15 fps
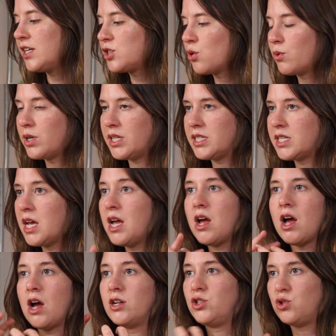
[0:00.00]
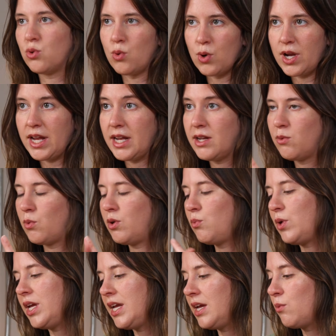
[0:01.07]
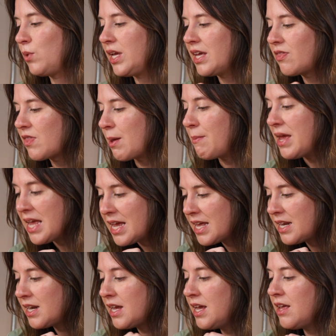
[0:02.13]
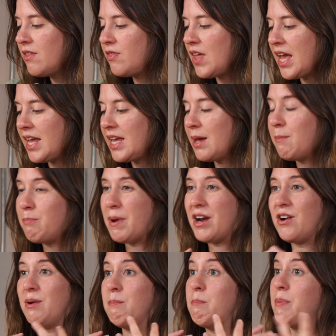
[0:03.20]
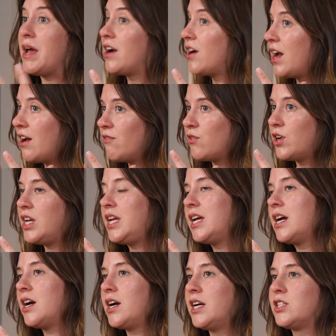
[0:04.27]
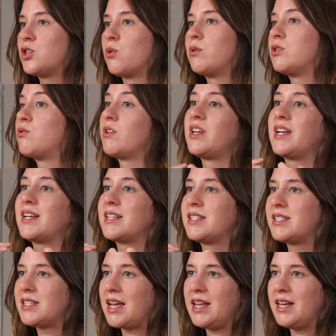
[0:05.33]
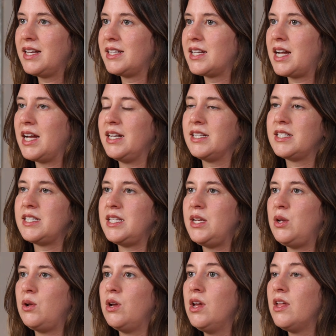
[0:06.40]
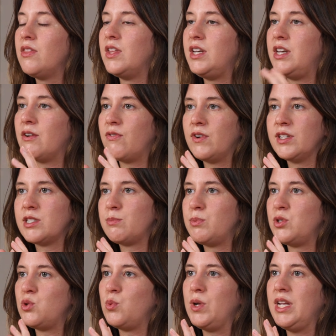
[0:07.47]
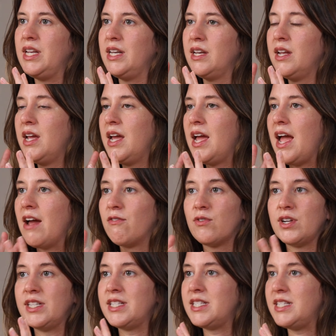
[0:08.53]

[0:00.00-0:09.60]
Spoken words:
it's always a joy when we get them in. They get better and better every year. It's always really exciting to kind of see the difference between every